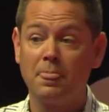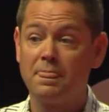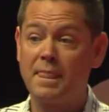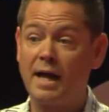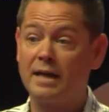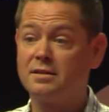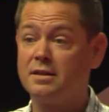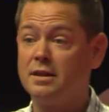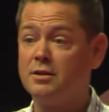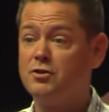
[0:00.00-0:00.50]

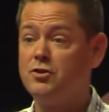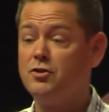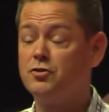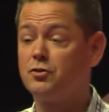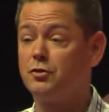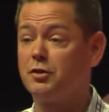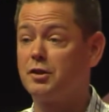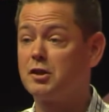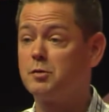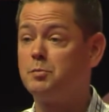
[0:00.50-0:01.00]
That's end
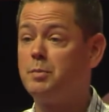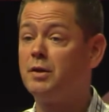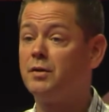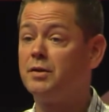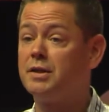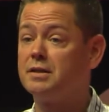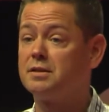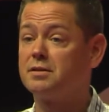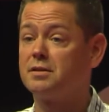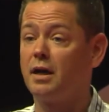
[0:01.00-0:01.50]
user
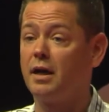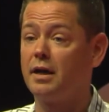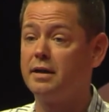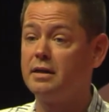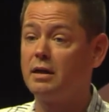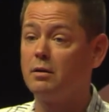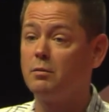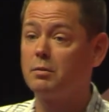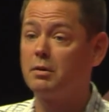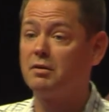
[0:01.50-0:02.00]
experience
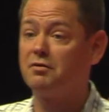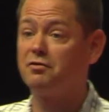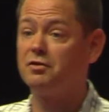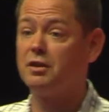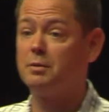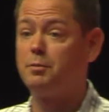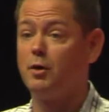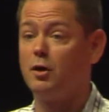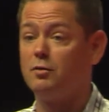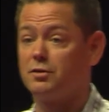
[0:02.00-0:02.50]
side. Now I want to
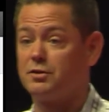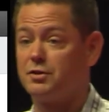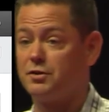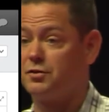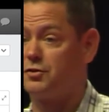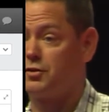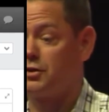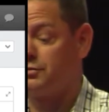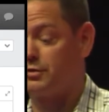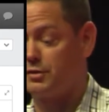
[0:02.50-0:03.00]
flip over to
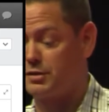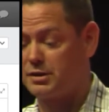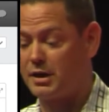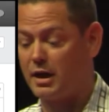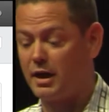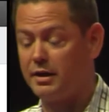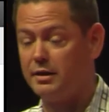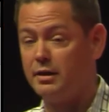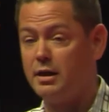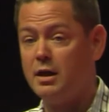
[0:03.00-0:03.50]
server
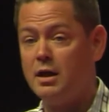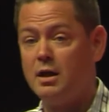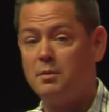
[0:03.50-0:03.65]
side,